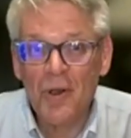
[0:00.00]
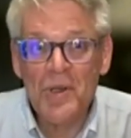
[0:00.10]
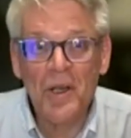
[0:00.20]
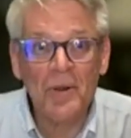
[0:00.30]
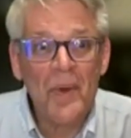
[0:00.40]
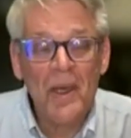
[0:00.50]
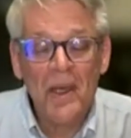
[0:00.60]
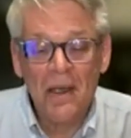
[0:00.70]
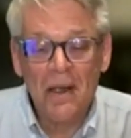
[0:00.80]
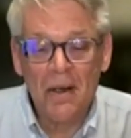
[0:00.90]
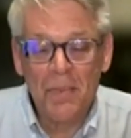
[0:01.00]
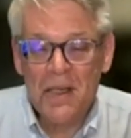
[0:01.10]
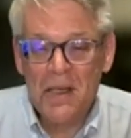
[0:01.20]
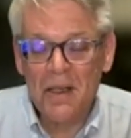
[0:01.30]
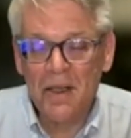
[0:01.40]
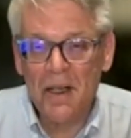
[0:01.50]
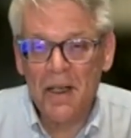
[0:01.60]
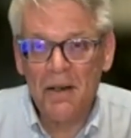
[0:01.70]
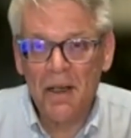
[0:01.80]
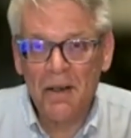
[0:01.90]
So, a big skill
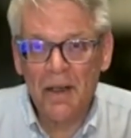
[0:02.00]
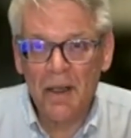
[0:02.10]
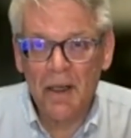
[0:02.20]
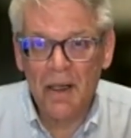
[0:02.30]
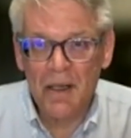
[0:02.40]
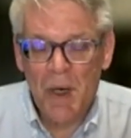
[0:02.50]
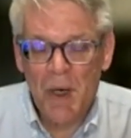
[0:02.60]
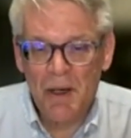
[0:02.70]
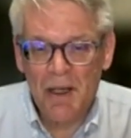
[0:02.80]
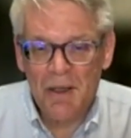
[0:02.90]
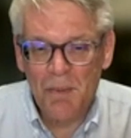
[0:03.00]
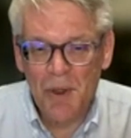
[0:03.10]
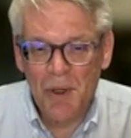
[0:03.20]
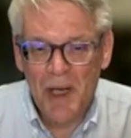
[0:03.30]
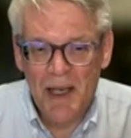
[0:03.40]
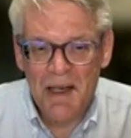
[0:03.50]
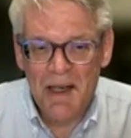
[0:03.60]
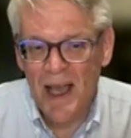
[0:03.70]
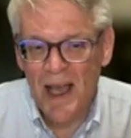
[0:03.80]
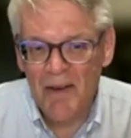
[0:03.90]
an aspiring entrepreneur has to
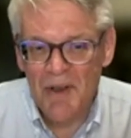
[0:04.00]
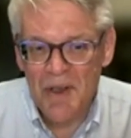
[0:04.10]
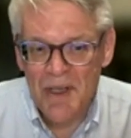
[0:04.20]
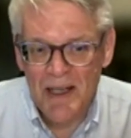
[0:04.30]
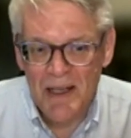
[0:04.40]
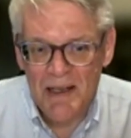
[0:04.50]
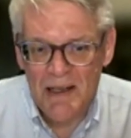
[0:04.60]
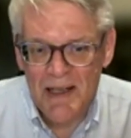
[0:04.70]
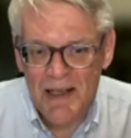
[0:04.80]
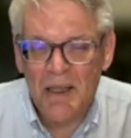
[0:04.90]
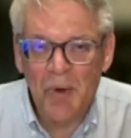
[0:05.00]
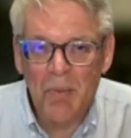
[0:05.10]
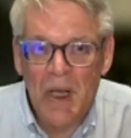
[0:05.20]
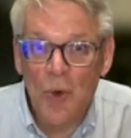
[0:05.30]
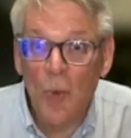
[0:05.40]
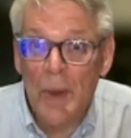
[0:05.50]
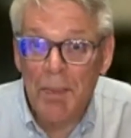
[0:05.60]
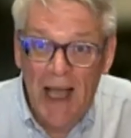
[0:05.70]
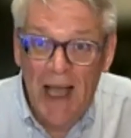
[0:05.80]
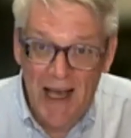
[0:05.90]
have is dealing with mentor
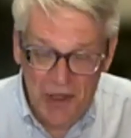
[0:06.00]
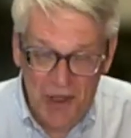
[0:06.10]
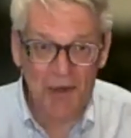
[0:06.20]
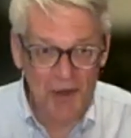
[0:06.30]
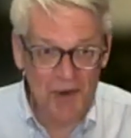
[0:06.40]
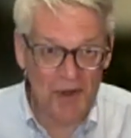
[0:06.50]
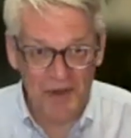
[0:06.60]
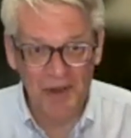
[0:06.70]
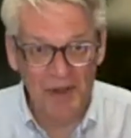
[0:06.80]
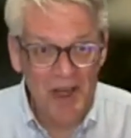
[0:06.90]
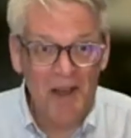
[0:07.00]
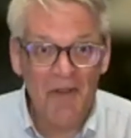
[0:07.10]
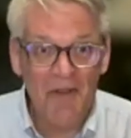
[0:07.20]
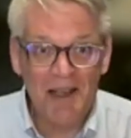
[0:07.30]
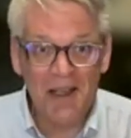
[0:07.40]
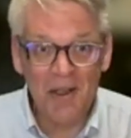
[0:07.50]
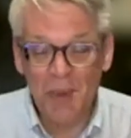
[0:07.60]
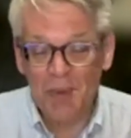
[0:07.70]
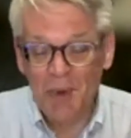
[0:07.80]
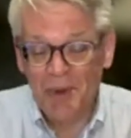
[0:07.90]
whiplash, sort of the fact that two
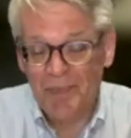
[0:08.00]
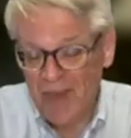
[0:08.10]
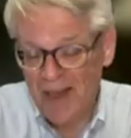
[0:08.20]
people